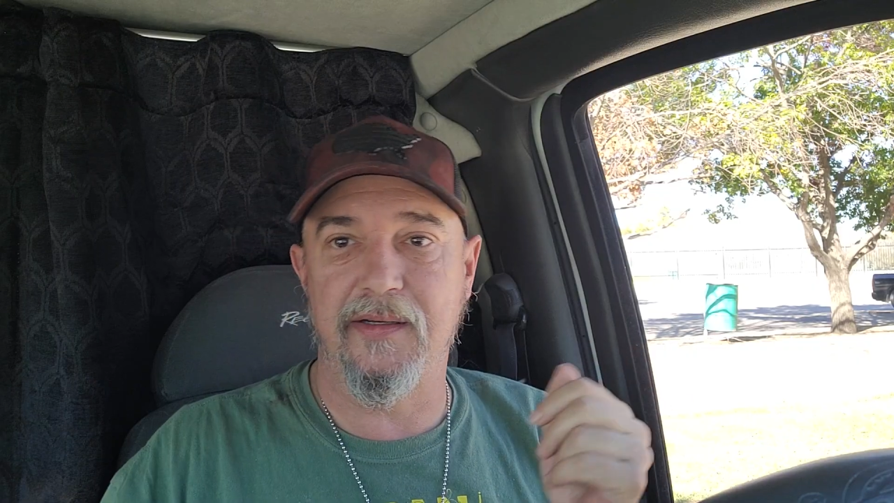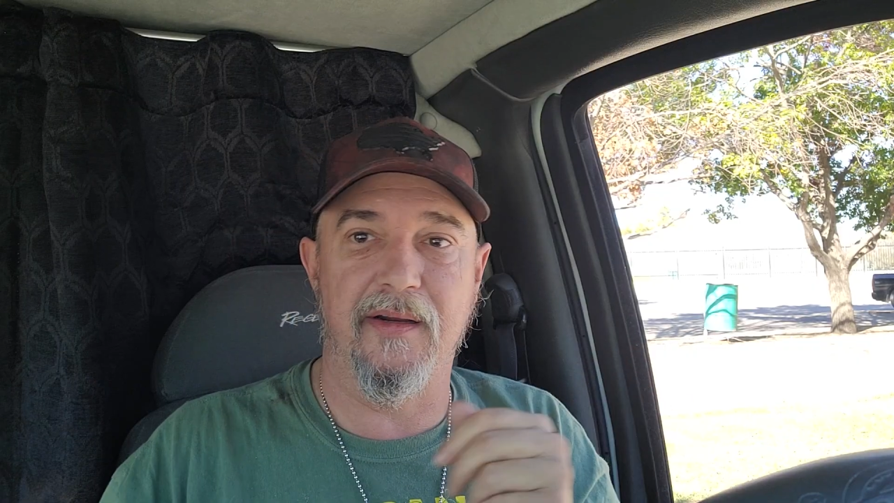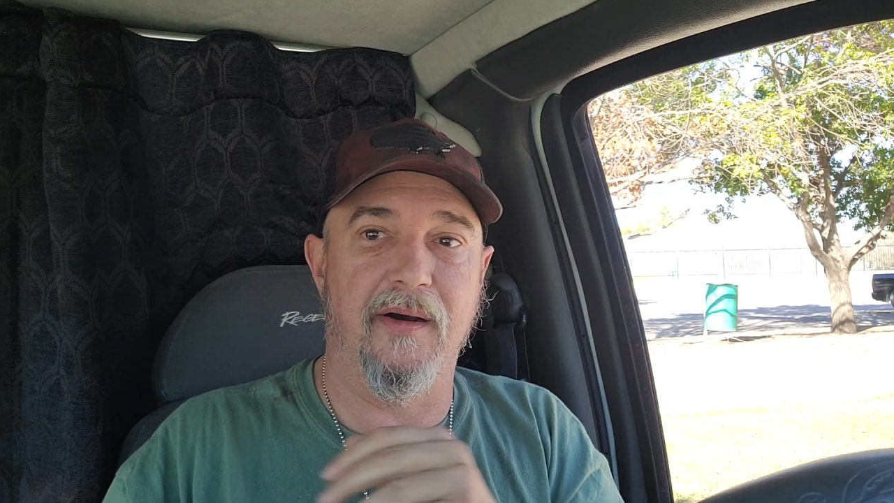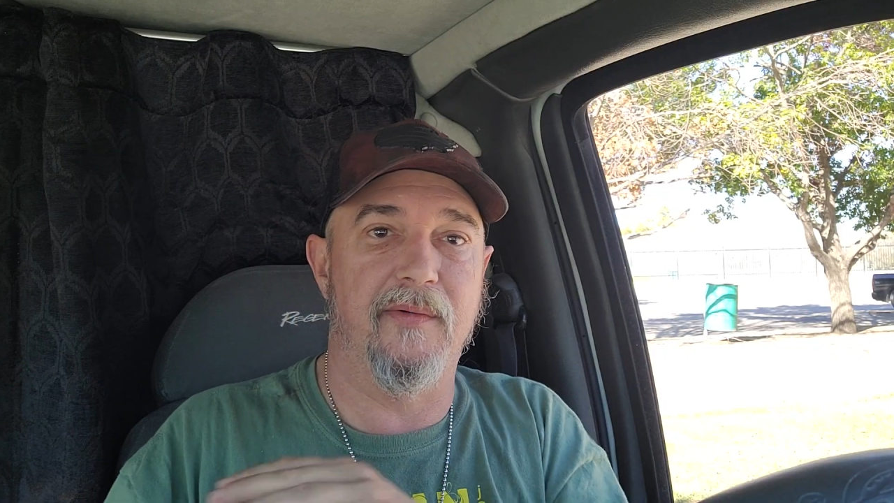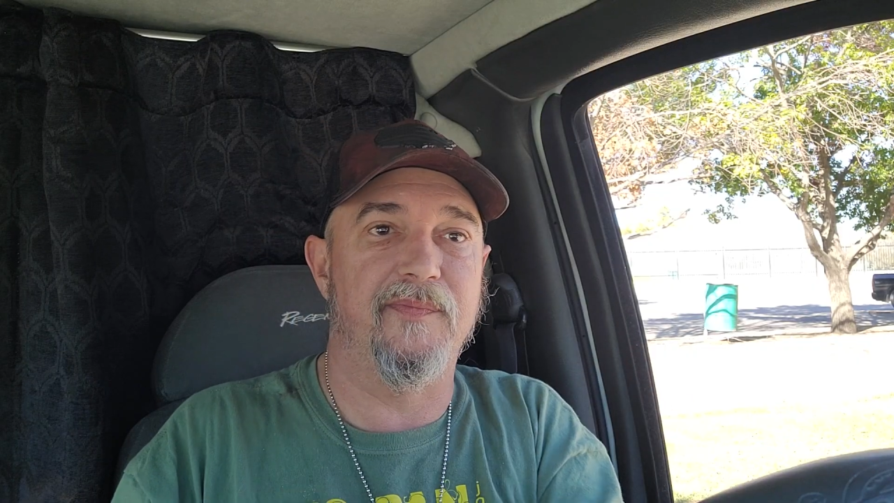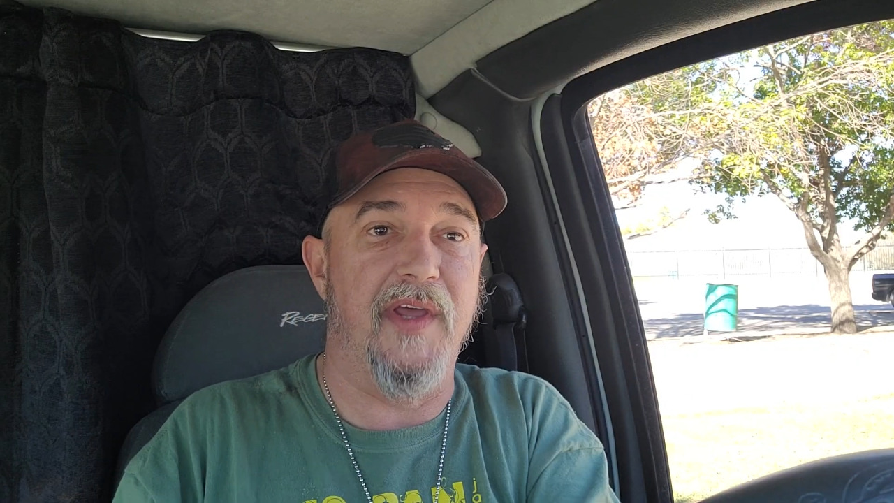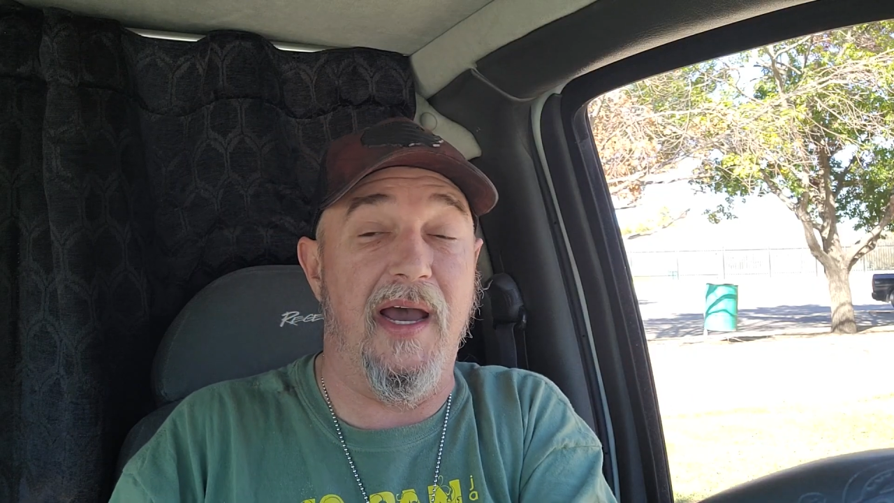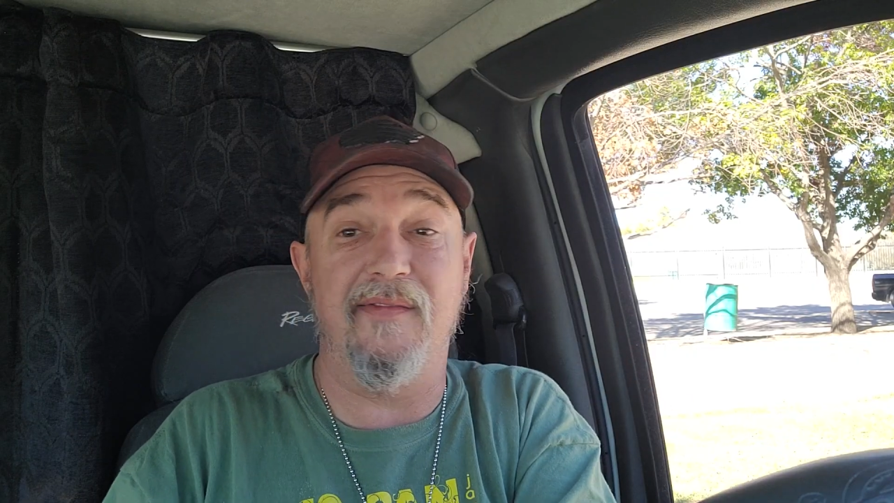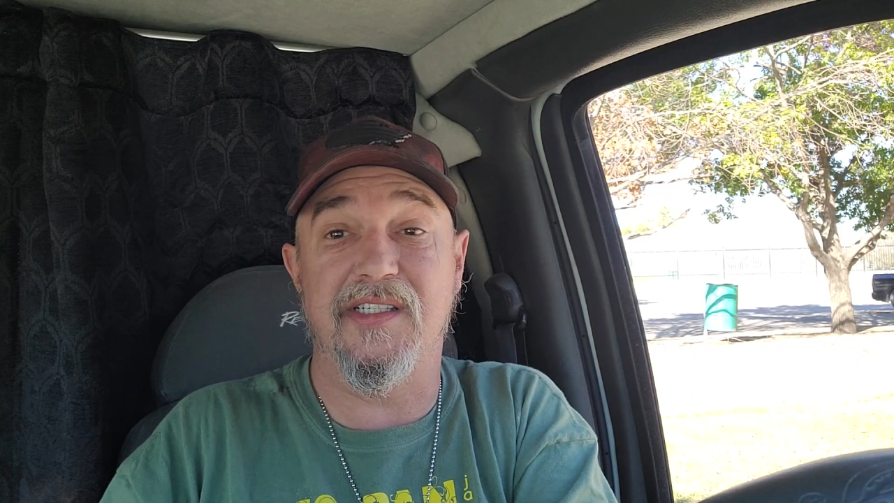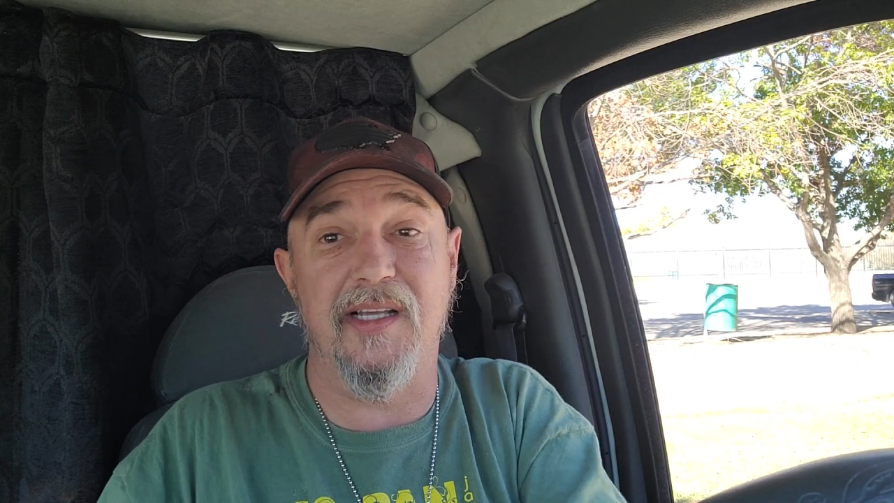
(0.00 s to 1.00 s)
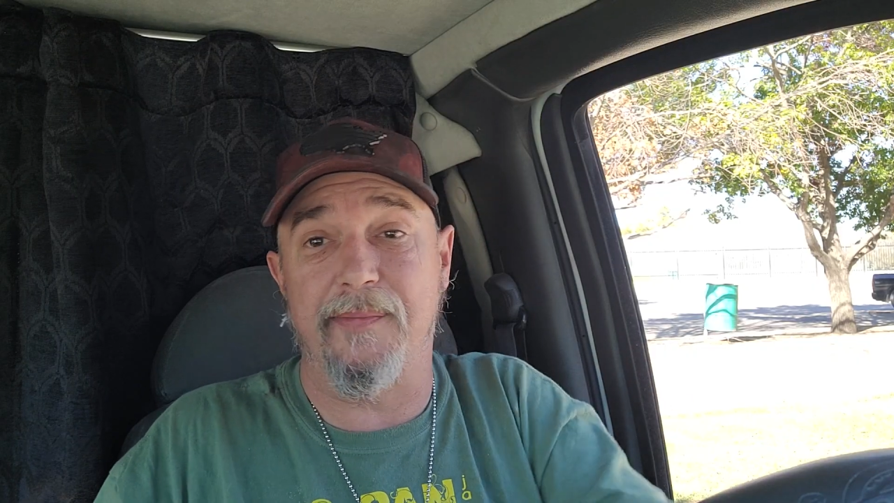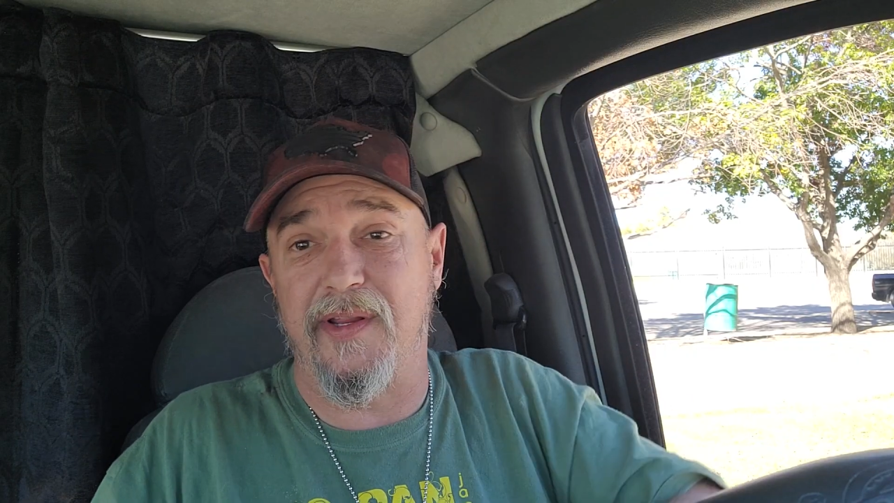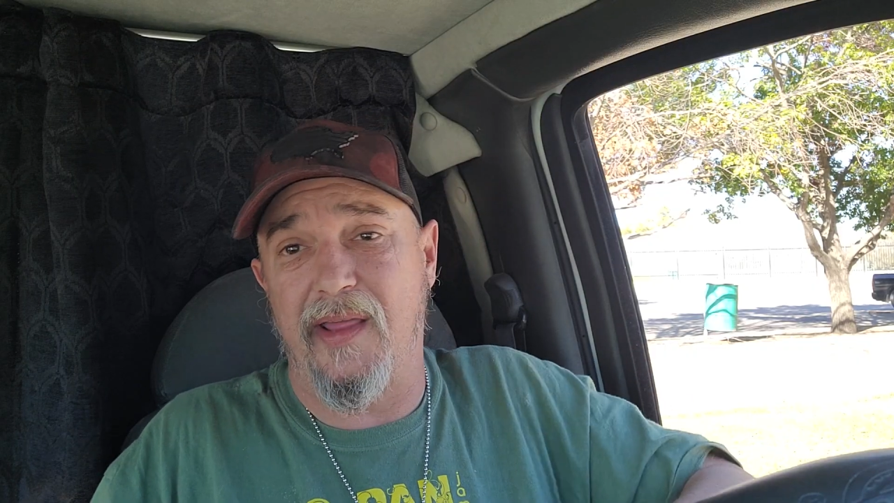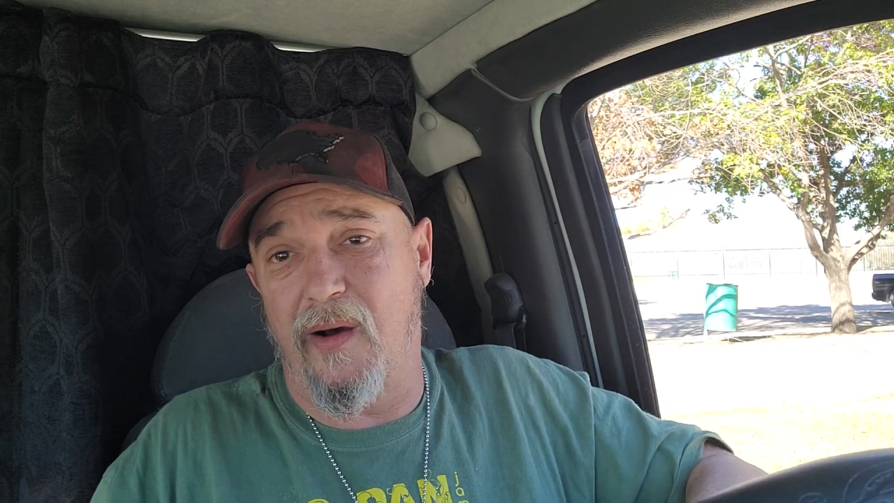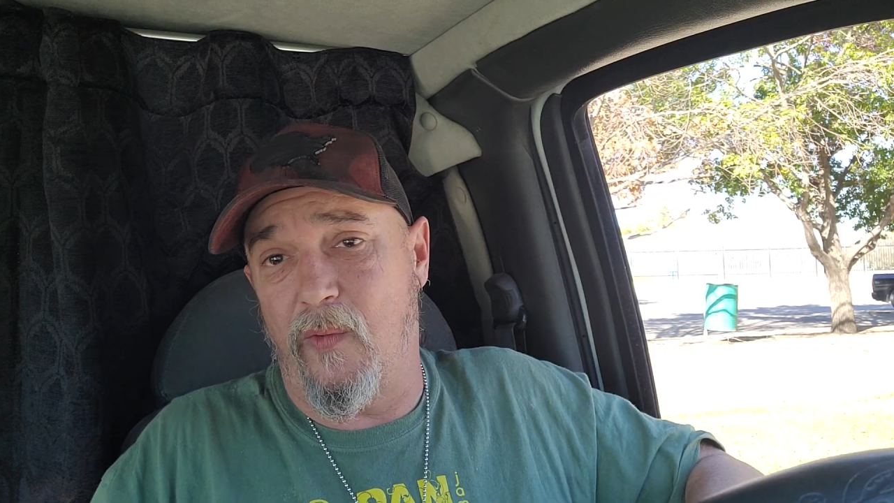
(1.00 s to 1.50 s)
I haven't slept at that